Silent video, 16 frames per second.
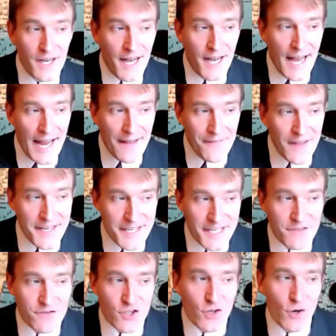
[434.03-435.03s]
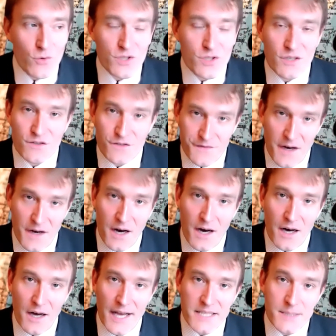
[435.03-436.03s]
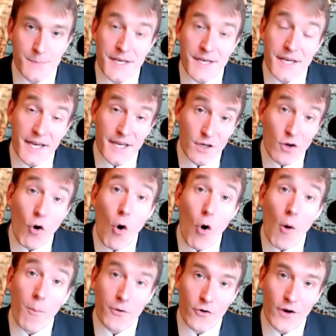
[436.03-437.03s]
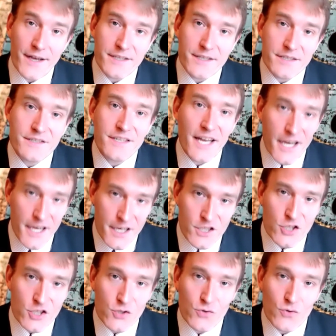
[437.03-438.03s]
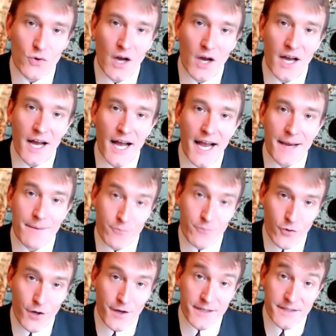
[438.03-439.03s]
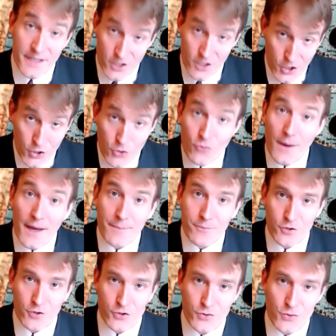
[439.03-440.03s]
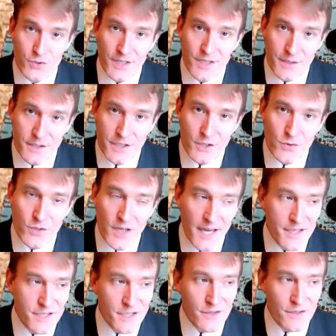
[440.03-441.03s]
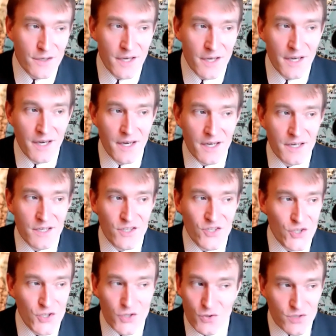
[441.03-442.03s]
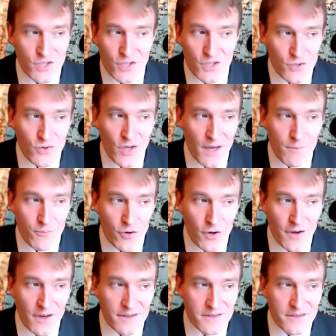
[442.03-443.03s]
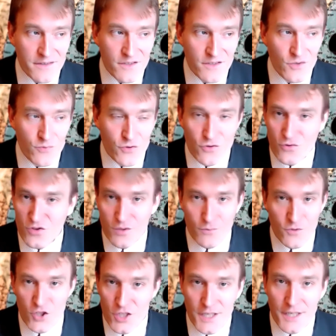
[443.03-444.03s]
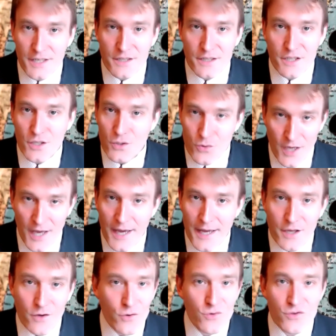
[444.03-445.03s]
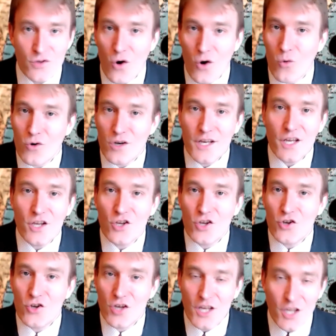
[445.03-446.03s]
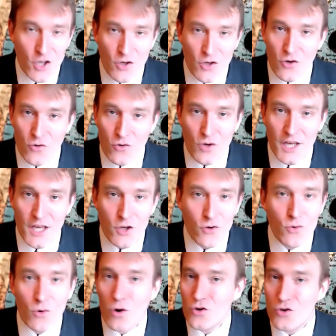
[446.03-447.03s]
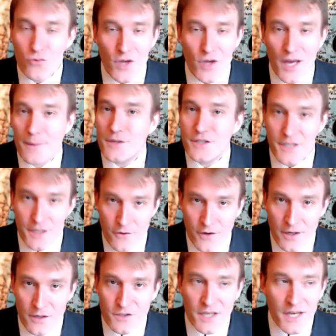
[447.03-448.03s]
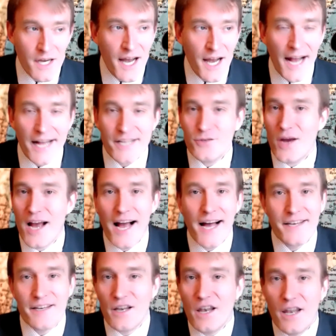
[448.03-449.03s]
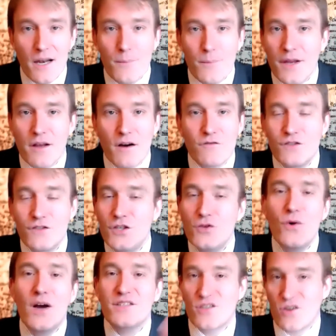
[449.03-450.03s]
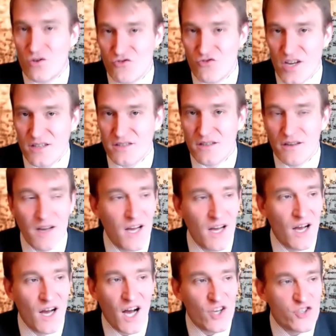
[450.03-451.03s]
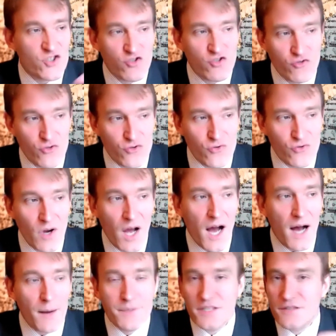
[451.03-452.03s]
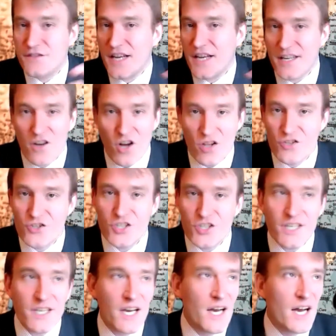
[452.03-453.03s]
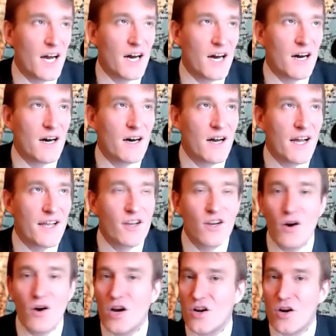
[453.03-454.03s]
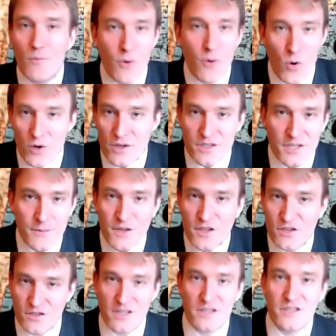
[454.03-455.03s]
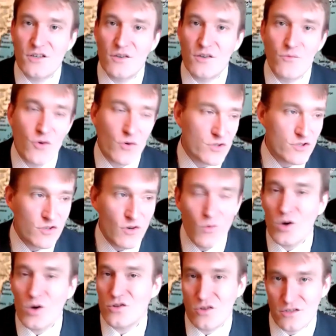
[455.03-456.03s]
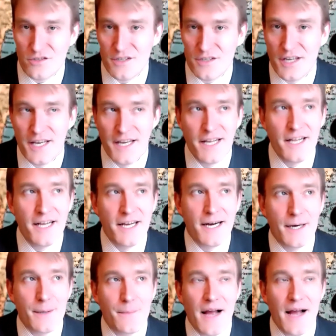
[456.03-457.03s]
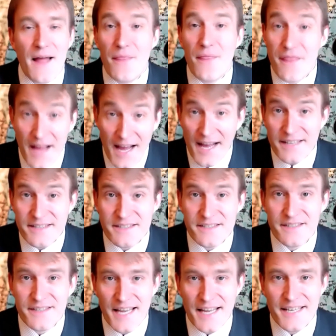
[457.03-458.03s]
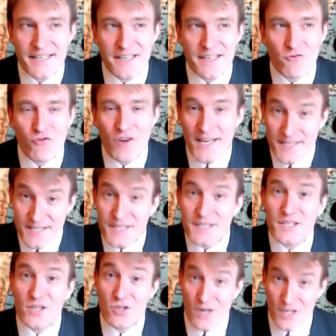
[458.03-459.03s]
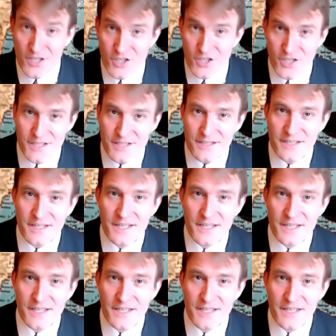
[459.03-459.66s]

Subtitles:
Wow. And that even goes as far as being incorporated into a product that you may produce in the UK. So you use a UK product, you produce a machine in the UK, you use only EU or UK materials, and you add a little bit of US content, a screw, a bit of technology, a component, semiconductor component or whatnot. And that then raises the question,